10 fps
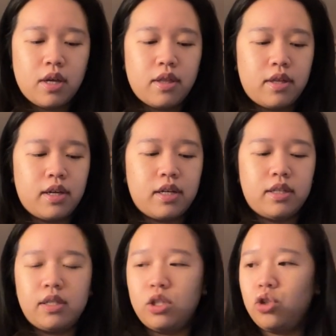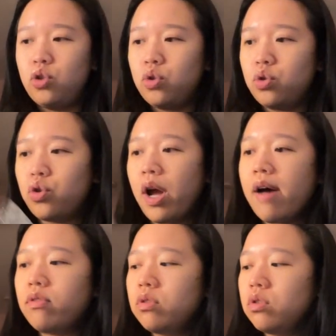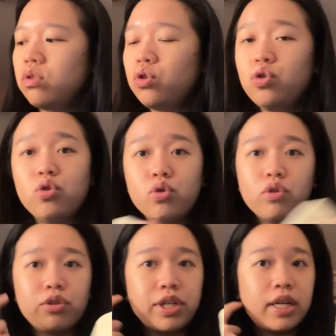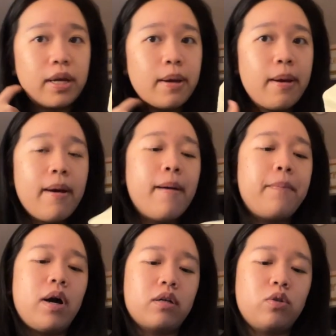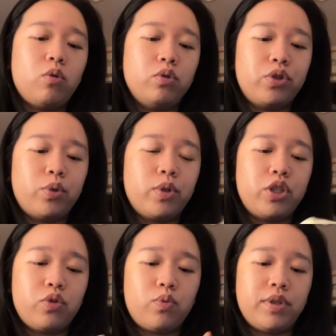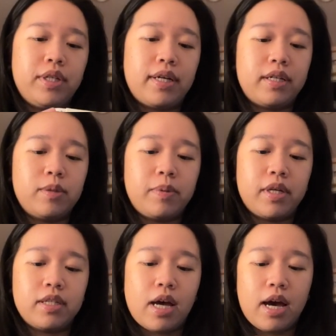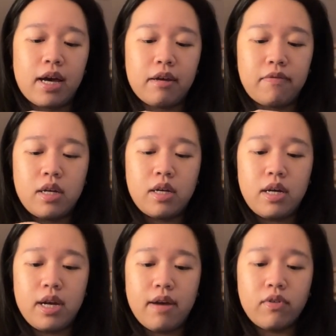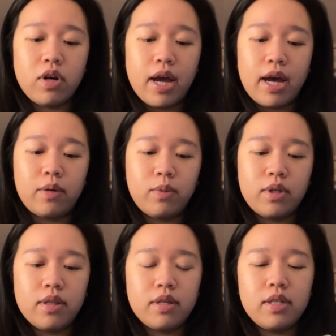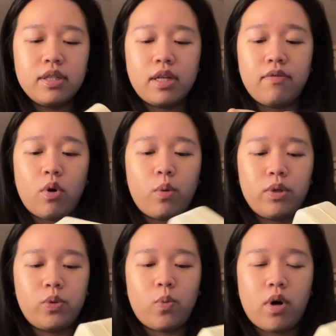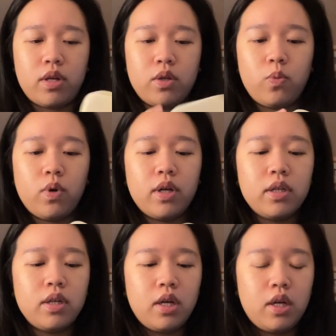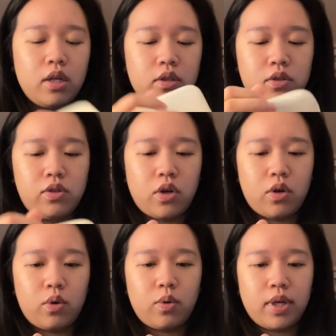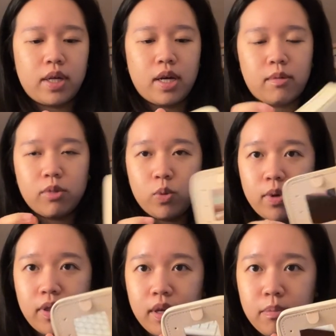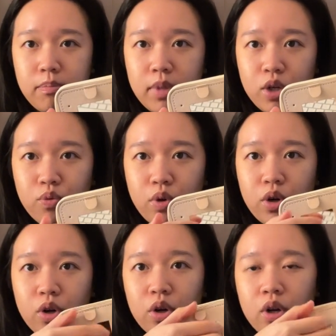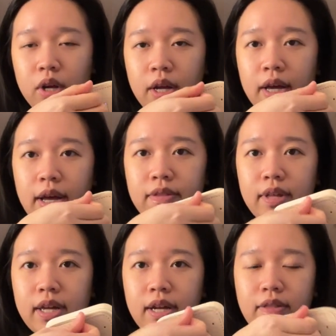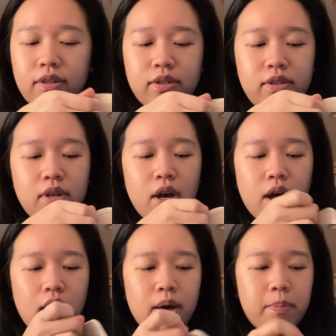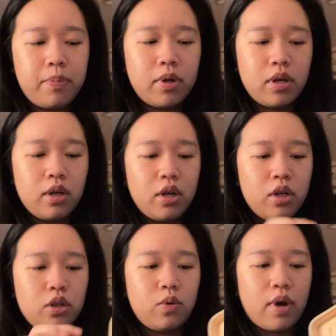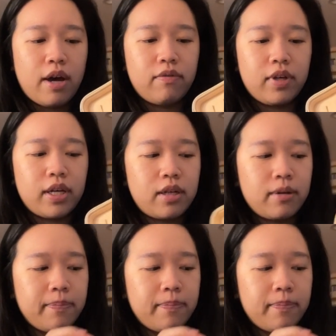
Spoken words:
thing is a travel jewelry box holder, which is really nice because I've never had one of these and I've always wanted one. So it comes with a mirror, and then at the top you have like